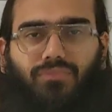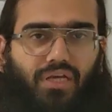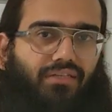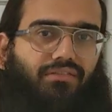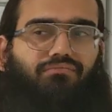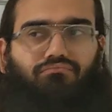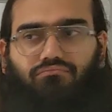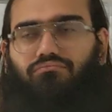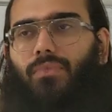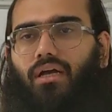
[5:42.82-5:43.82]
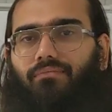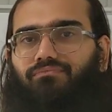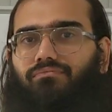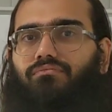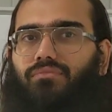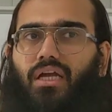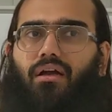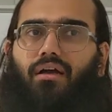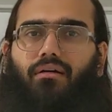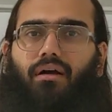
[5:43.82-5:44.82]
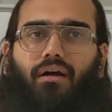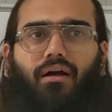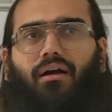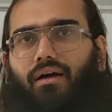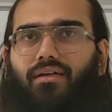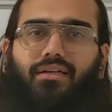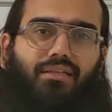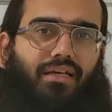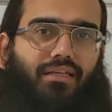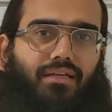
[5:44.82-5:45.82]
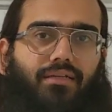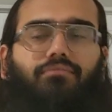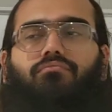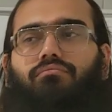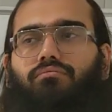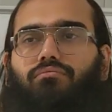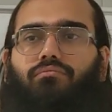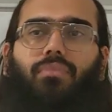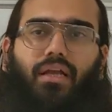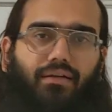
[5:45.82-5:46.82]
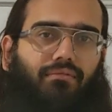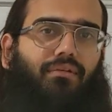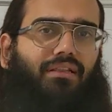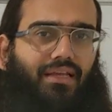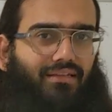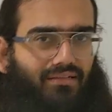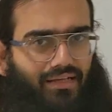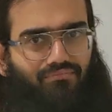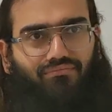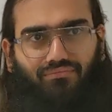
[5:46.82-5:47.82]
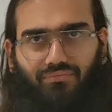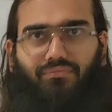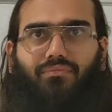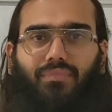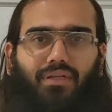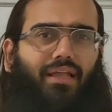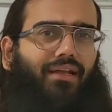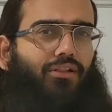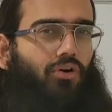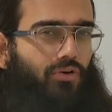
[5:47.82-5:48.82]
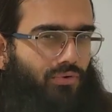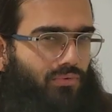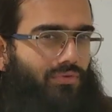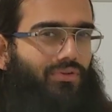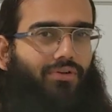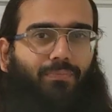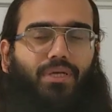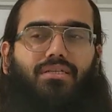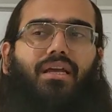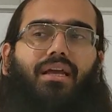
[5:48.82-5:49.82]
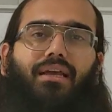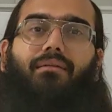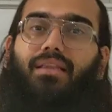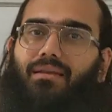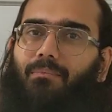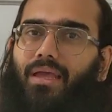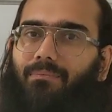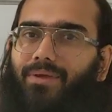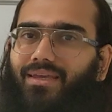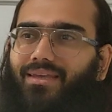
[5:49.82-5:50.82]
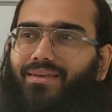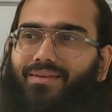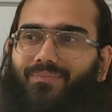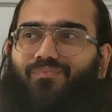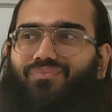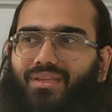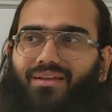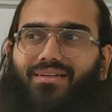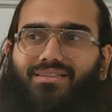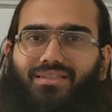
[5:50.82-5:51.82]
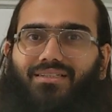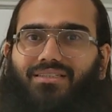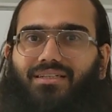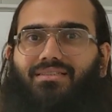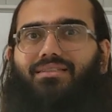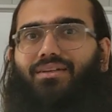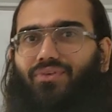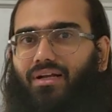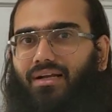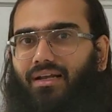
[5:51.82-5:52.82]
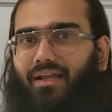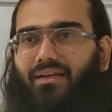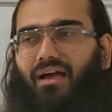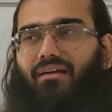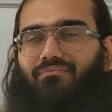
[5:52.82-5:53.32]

yes, yeah, I did like this, and like a low tone your pitch, then maybe it's difficult. And